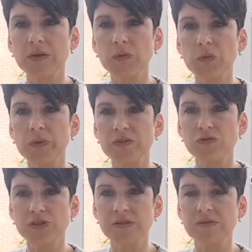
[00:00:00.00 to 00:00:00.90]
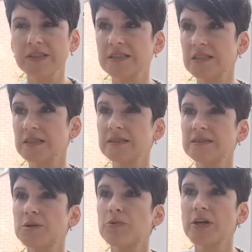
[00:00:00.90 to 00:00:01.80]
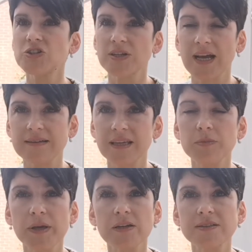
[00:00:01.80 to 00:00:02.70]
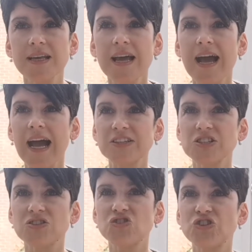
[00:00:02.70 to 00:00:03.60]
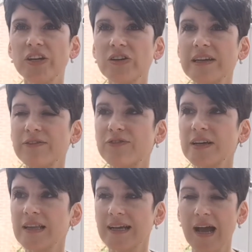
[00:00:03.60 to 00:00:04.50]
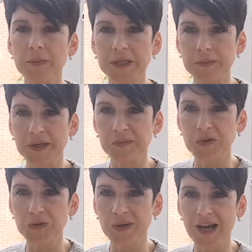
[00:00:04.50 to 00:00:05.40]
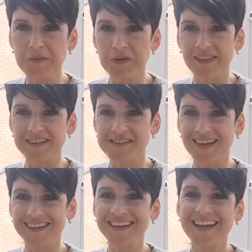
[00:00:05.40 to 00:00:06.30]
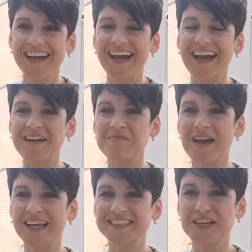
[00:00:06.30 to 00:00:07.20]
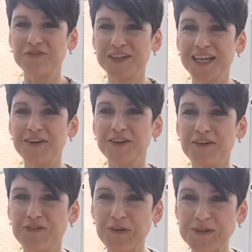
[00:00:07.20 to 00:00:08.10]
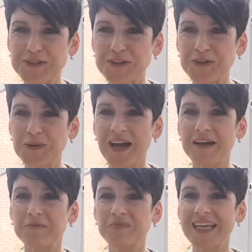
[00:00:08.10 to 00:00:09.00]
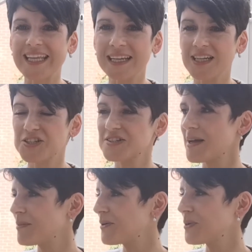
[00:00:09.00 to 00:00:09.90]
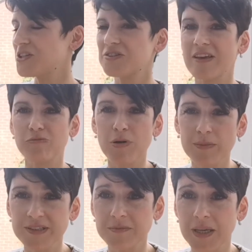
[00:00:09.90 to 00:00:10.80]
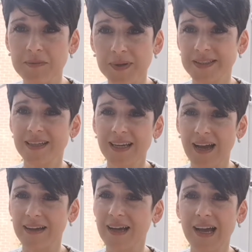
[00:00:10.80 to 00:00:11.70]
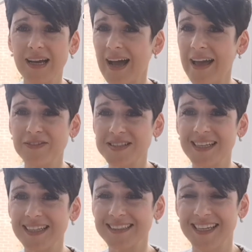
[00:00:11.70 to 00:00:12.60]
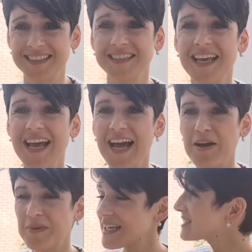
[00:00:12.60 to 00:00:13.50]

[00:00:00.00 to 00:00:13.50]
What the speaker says: with the depression, I think, because I just generally feel like I'm in a better mood when I'm around the sun, and definitely looking forward to an English summer, which they've promised me, but I haven't seen it yet. It